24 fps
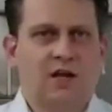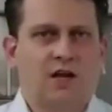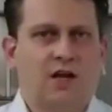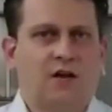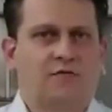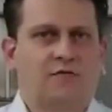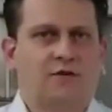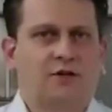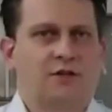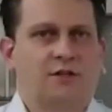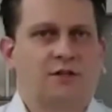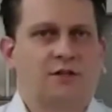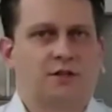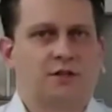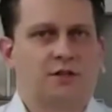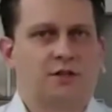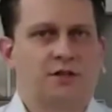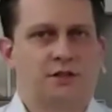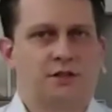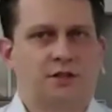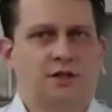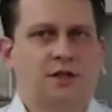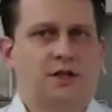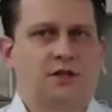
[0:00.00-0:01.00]
If we
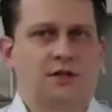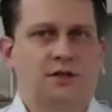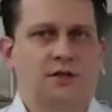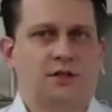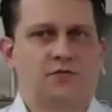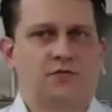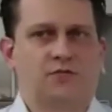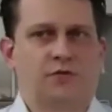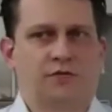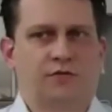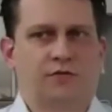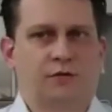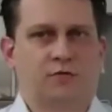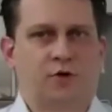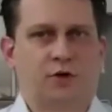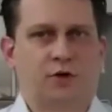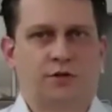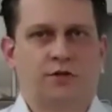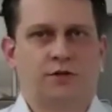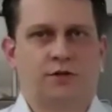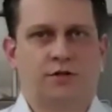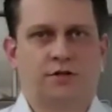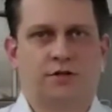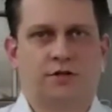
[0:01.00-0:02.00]
CT scan this with a
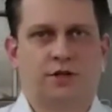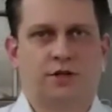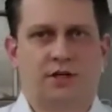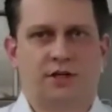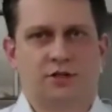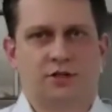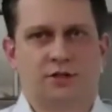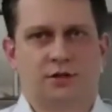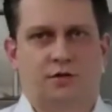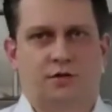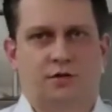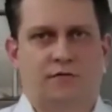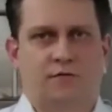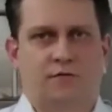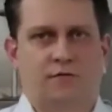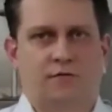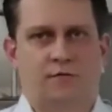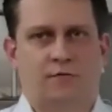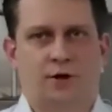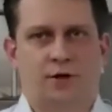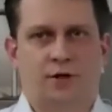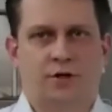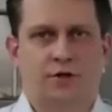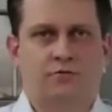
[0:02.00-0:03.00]
voxel size of
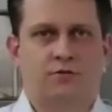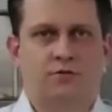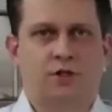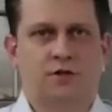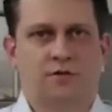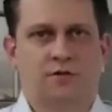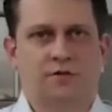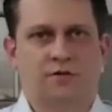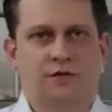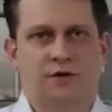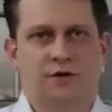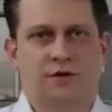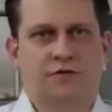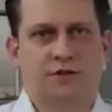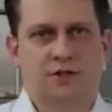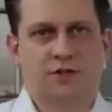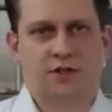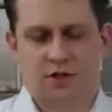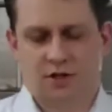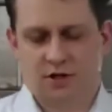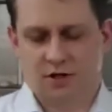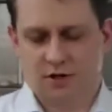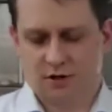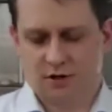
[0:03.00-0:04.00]

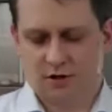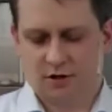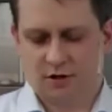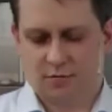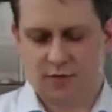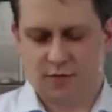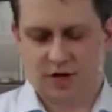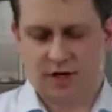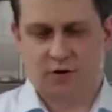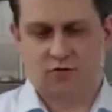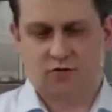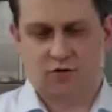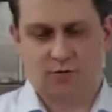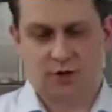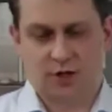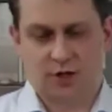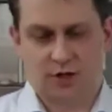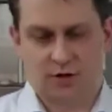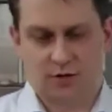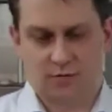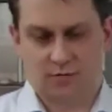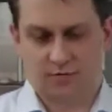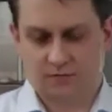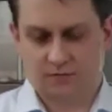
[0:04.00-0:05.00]
150
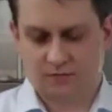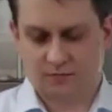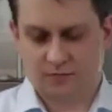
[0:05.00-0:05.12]
micrometer.